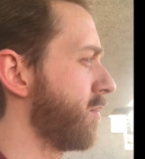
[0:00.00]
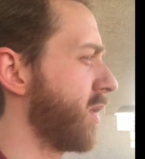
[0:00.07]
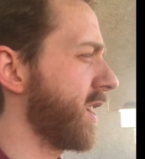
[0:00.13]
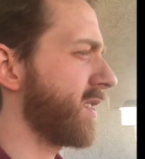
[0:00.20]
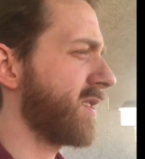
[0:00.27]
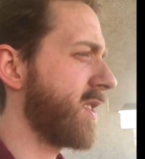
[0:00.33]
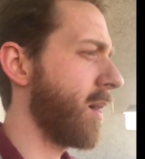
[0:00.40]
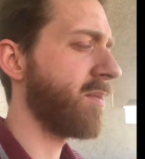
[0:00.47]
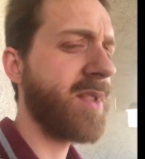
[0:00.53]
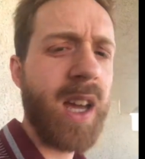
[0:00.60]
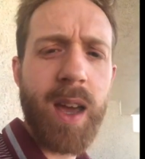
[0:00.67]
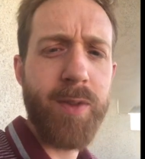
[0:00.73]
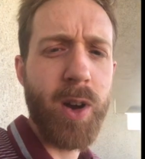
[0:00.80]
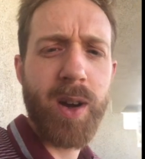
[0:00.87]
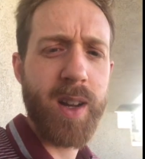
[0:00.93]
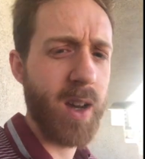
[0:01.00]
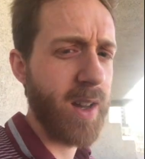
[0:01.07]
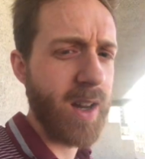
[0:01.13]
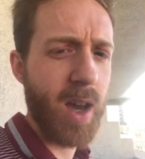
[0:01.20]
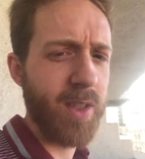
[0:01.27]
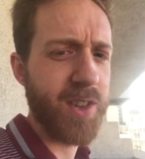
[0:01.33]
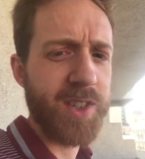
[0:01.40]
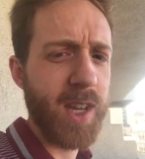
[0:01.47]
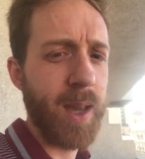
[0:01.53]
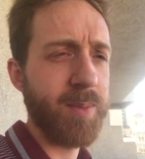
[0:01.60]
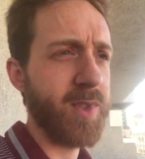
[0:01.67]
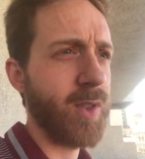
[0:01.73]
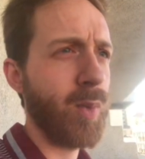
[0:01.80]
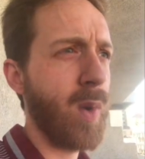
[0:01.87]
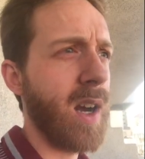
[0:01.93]
but I've heard it at other
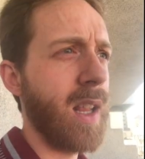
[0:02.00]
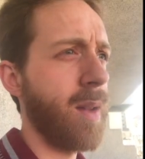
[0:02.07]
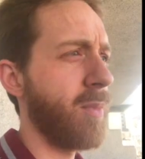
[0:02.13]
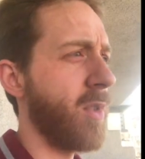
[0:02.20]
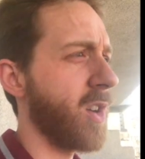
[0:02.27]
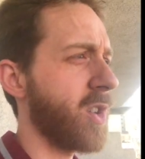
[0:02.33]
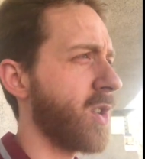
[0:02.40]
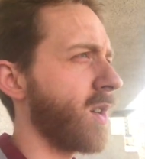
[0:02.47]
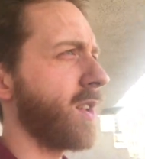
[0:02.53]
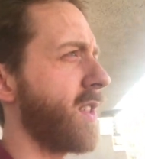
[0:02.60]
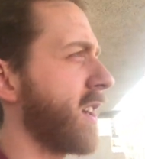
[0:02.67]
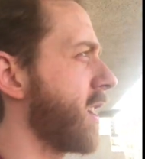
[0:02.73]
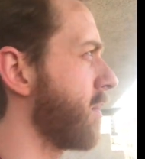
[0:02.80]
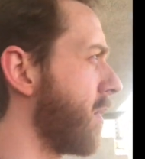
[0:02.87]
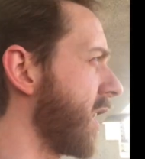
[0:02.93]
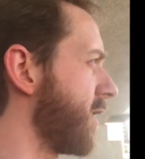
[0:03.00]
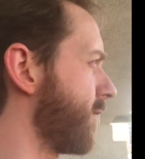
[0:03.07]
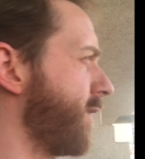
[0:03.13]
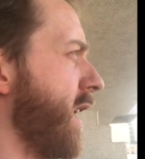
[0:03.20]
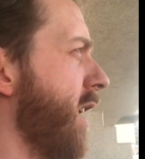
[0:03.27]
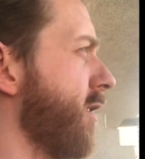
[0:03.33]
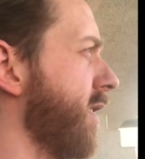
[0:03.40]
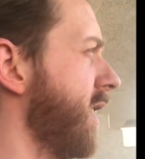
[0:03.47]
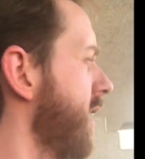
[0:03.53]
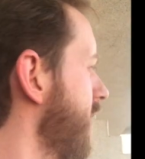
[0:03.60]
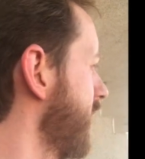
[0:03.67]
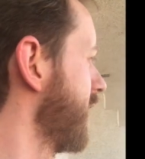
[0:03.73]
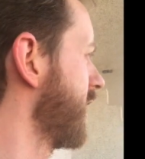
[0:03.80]
times as well. I'm not sure. I think it might vary